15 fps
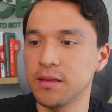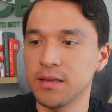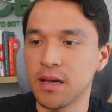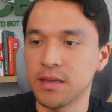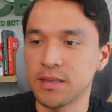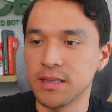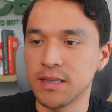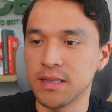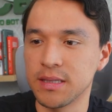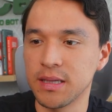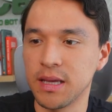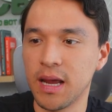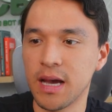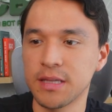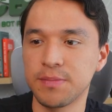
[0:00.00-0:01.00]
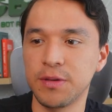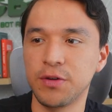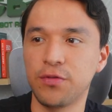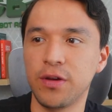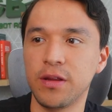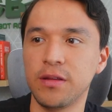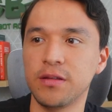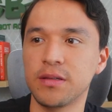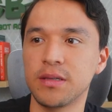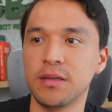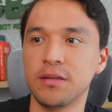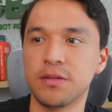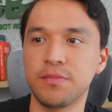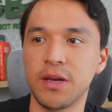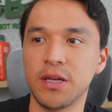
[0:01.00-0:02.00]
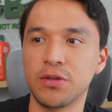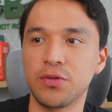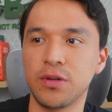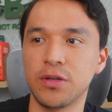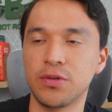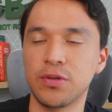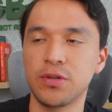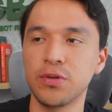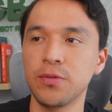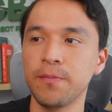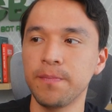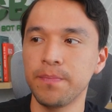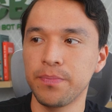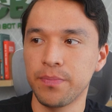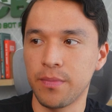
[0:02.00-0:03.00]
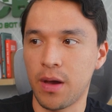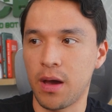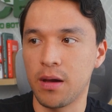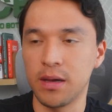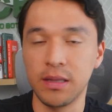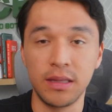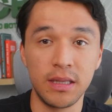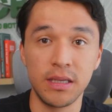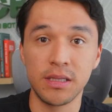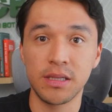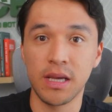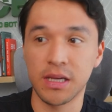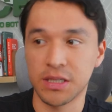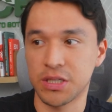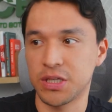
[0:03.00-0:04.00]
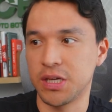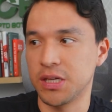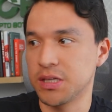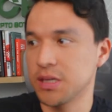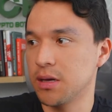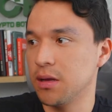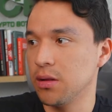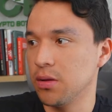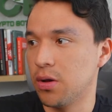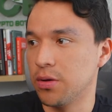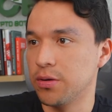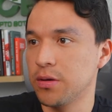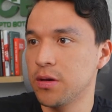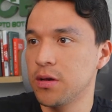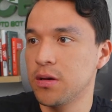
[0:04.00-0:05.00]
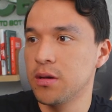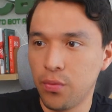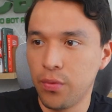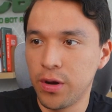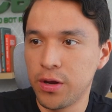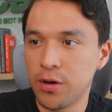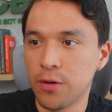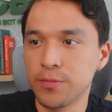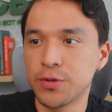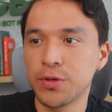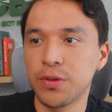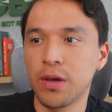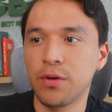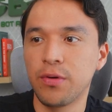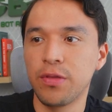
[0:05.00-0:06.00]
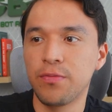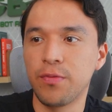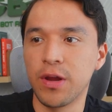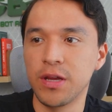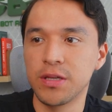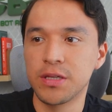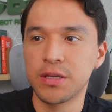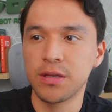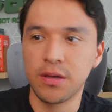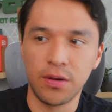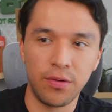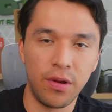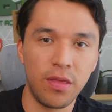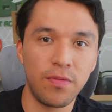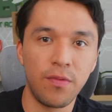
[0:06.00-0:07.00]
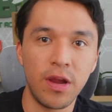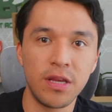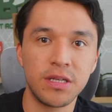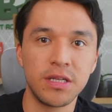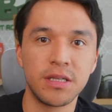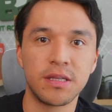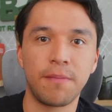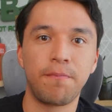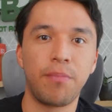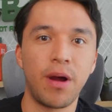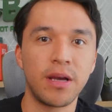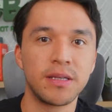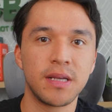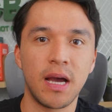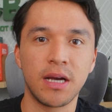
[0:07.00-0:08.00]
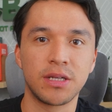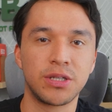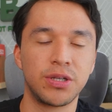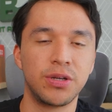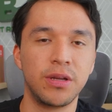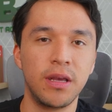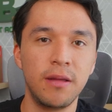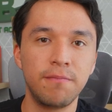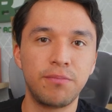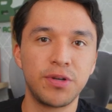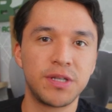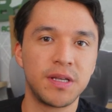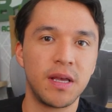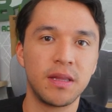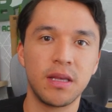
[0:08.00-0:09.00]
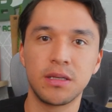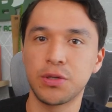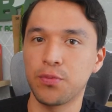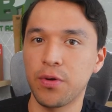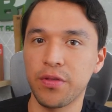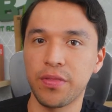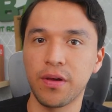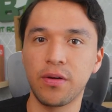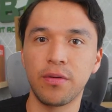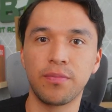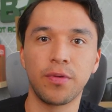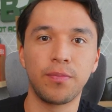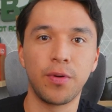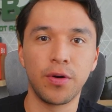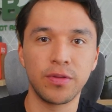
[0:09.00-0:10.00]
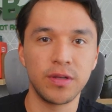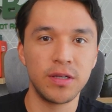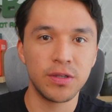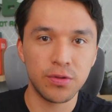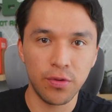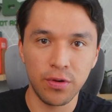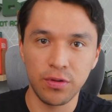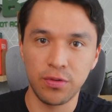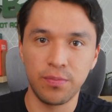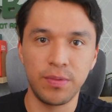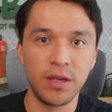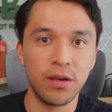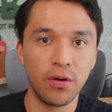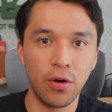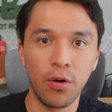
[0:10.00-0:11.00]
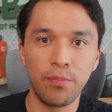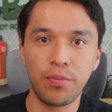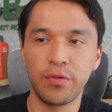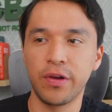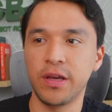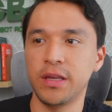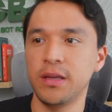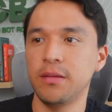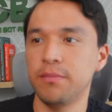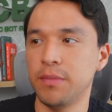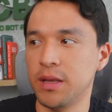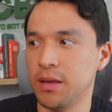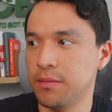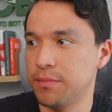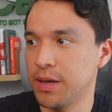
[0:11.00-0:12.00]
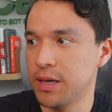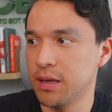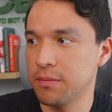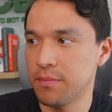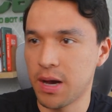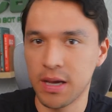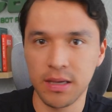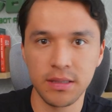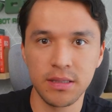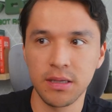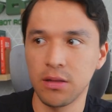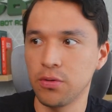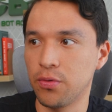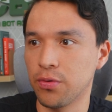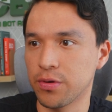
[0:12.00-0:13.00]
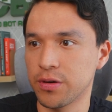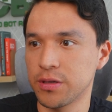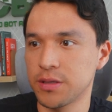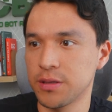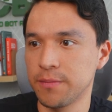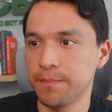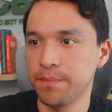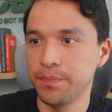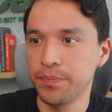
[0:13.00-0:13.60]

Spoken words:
And since it has been trading since May 2022 in this exchange alone. When it comes to the grid range is the price action in percentage where the crypto bot is going to be operating, meaning making buy and sell orders.